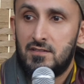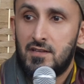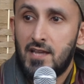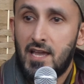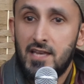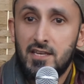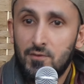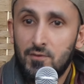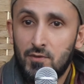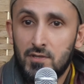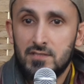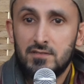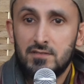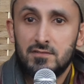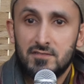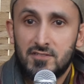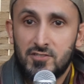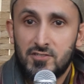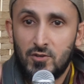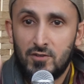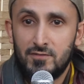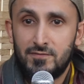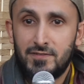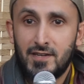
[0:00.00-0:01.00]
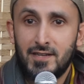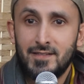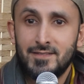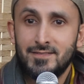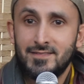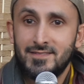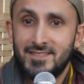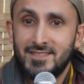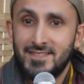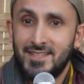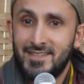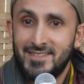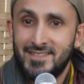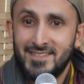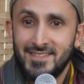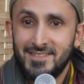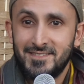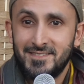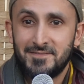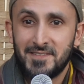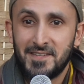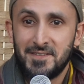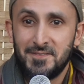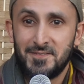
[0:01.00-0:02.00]
Anyone? Show of hands,
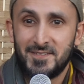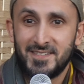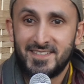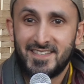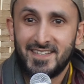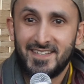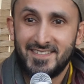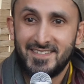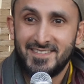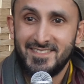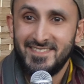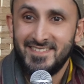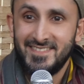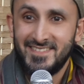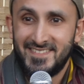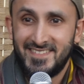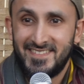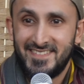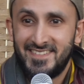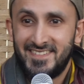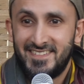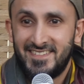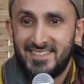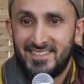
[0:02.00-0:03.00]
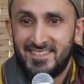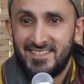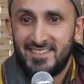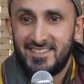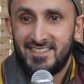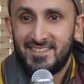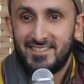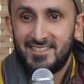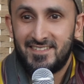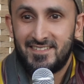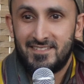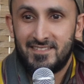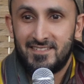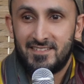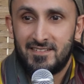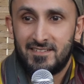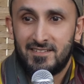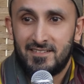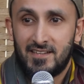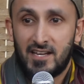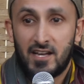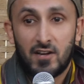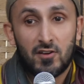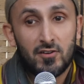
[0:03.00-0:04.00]
yani, if anyone can.
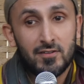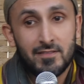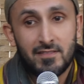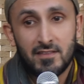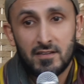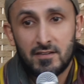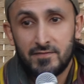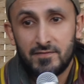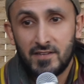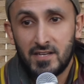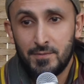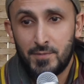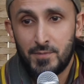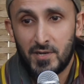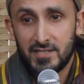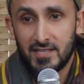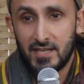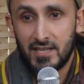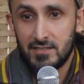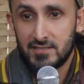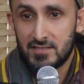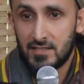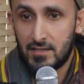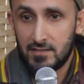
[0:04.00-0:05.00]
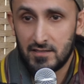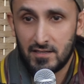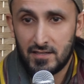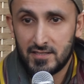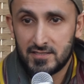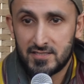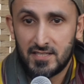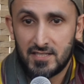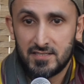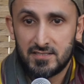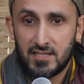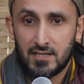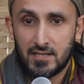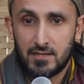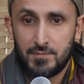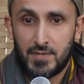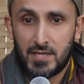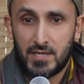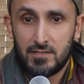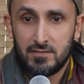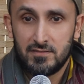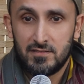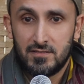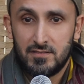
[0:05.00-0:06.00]
I can't think of anybody else that Allah says that
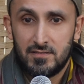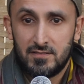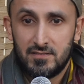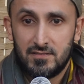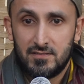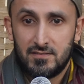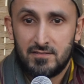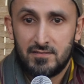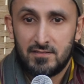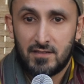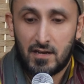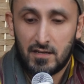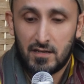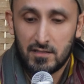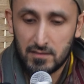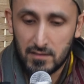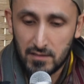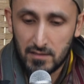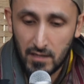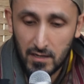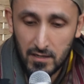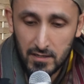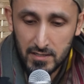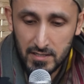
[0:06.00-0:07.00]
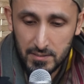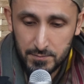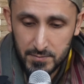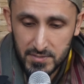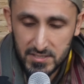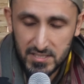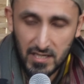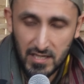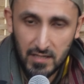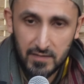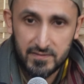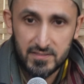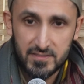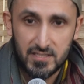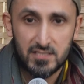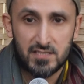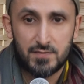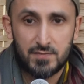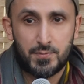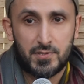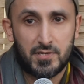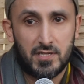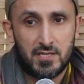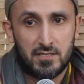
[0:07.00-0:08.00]
about. Allah Himself
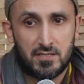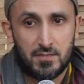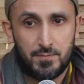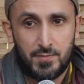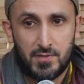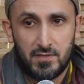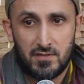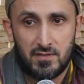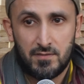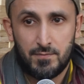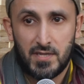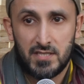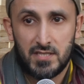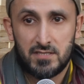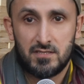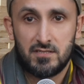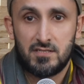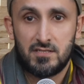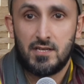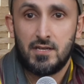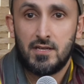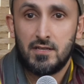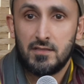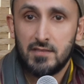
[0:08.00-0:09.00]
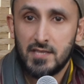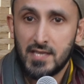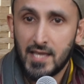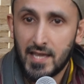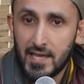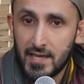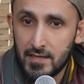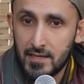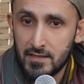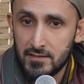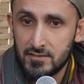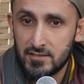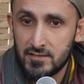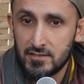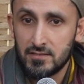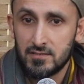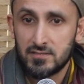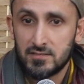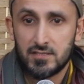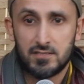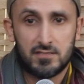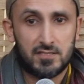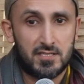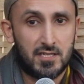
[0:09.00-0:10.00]
sends prayers upon the Messenger. The
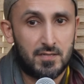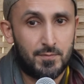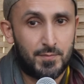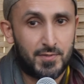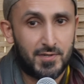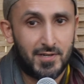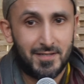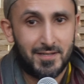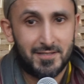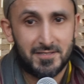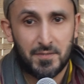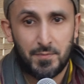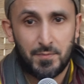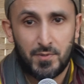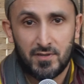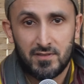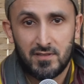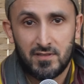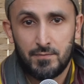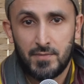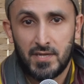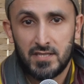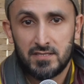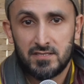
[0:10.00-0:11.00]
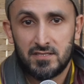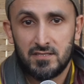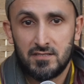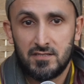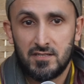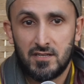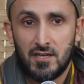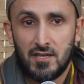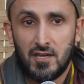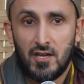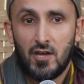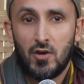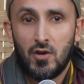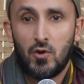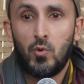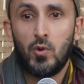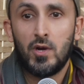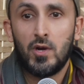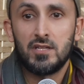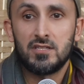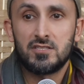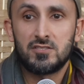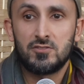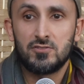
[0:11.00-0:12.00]
angels send prayers upon the Messenger.
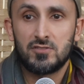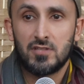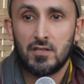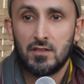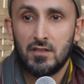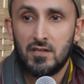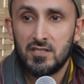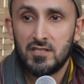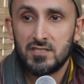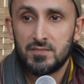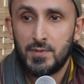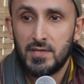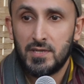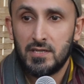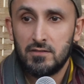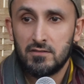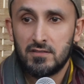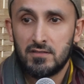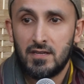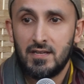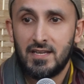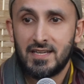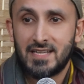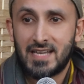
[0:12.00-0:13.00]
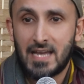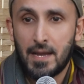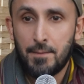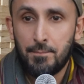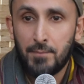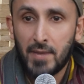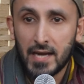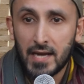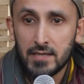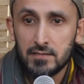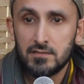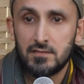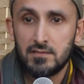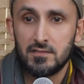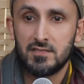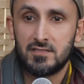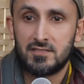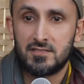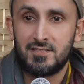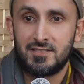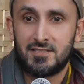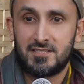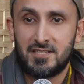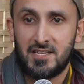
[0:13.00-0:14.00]
Who else does Allah subhanahu wa ta'ala command
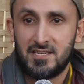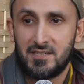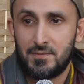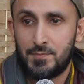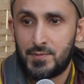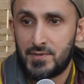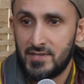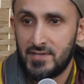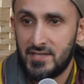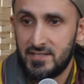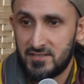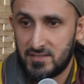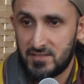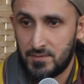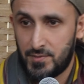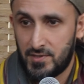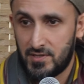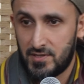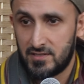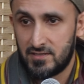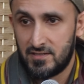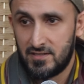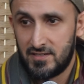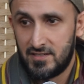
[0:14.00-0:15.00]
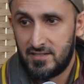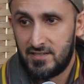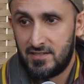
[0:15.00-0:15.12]
us to send prayers upon?